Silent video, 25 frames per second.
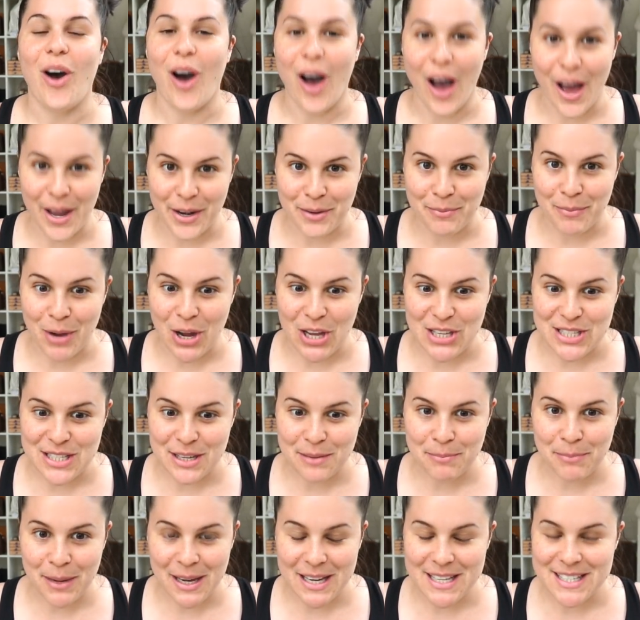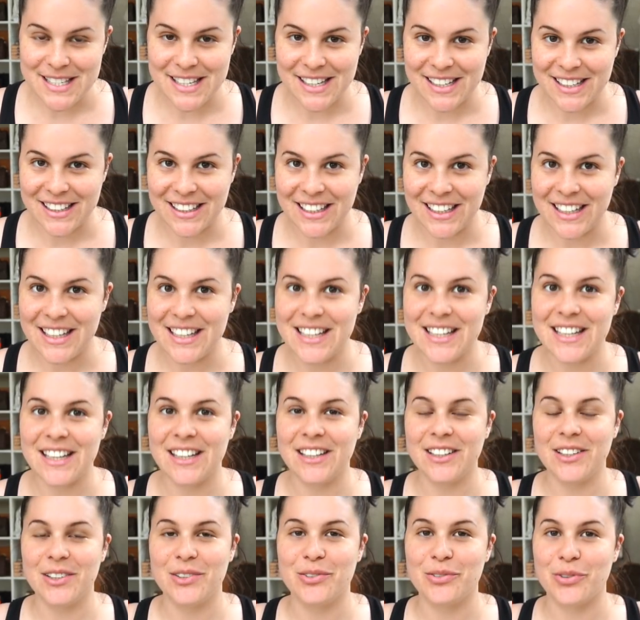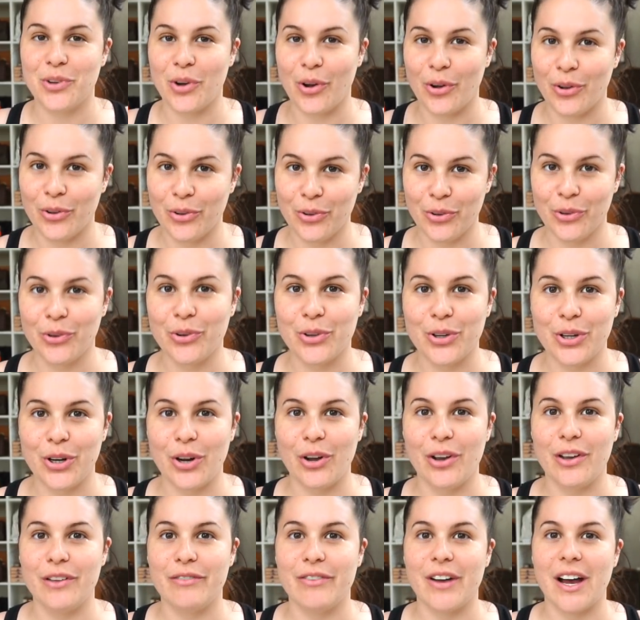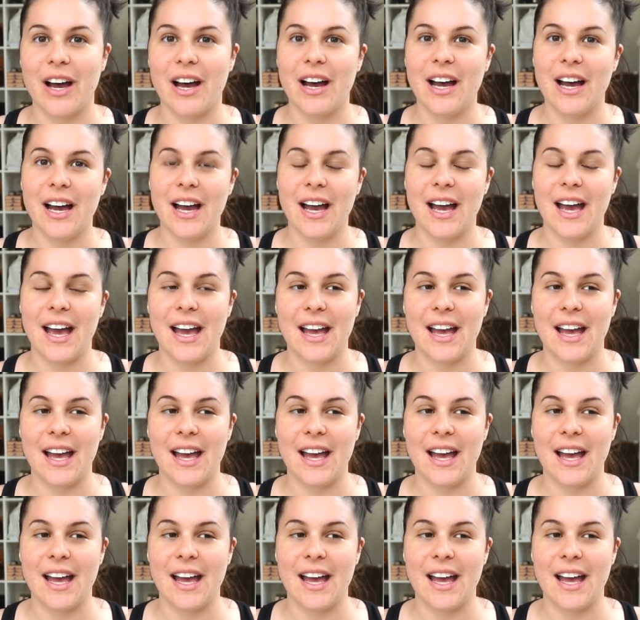Itemize it basically, look it over